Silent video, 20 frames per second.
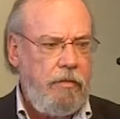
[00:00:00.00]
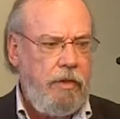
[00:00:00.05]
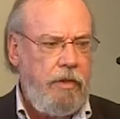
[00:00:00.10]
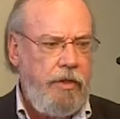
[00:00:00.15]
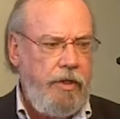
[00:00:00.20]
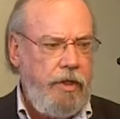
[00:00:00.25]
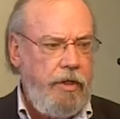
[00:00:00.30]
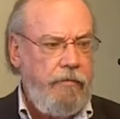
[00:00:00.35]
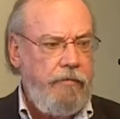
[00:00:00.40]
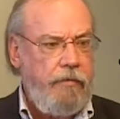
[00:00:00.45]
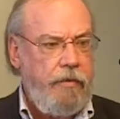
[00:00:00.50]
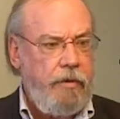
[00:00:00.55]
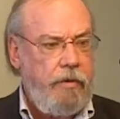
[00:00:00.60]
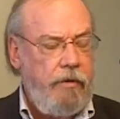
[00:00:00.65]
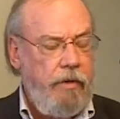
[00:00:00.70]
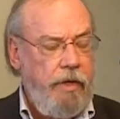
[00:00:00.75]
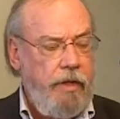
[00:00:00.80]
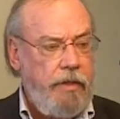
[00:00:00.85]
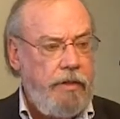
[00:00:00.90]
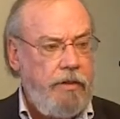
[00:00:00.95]
our need for
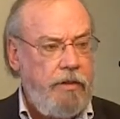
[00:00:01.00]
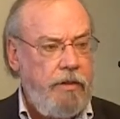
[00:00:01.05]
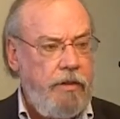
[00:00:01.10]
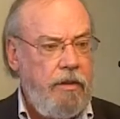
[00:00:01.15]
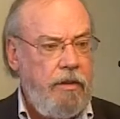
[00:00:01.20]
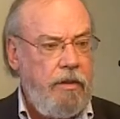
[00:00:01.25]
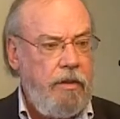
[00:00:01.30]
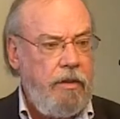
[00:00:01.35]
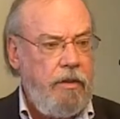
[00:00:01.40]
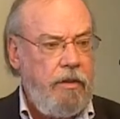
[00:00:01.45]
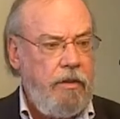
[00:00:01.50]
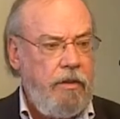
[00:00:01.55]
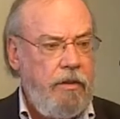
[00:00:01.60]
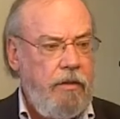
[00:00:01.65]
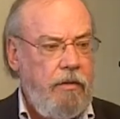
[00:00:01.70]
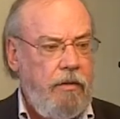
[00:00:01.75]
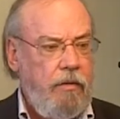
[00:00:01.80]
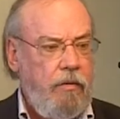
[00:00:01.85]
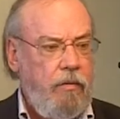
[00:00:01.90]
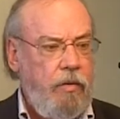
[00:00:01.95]
grace,
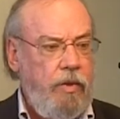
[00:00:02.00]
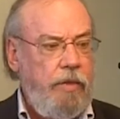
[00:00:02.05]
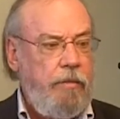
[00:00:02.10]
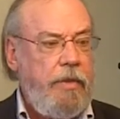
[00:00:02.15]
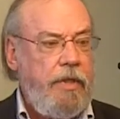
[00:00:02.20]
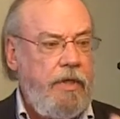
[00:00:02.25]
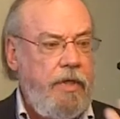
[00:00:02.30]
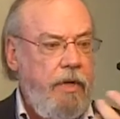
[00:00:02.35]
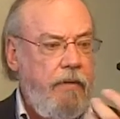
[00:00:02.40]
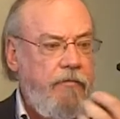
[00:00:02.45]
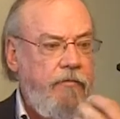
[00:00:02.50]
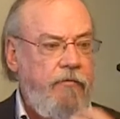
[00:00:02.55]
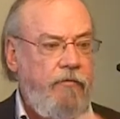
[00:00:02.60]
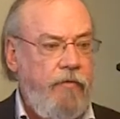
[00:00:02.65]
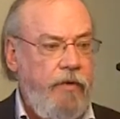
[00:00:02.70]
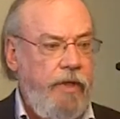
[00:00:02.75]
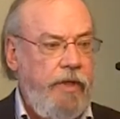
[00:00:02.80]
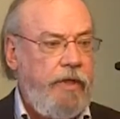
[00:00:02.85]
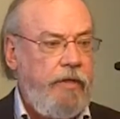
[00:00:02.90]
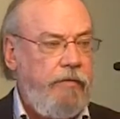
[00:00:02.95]
we become
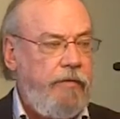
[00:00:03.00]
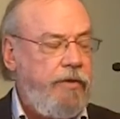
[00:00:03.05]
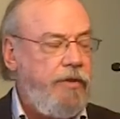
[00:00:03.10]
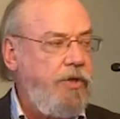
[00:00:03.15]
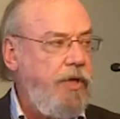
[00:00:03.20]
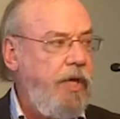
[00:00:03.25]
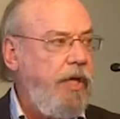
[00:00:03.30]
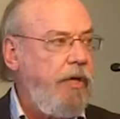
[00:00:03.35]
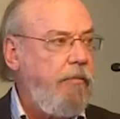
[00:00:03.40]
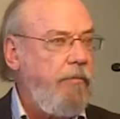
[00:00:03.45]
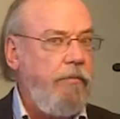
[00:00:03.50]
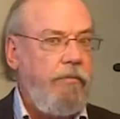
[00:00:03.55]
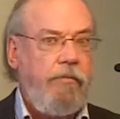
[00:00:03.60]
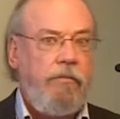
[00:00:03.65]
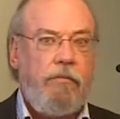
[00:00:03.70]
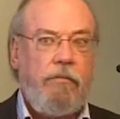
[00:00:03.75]
free of the shame.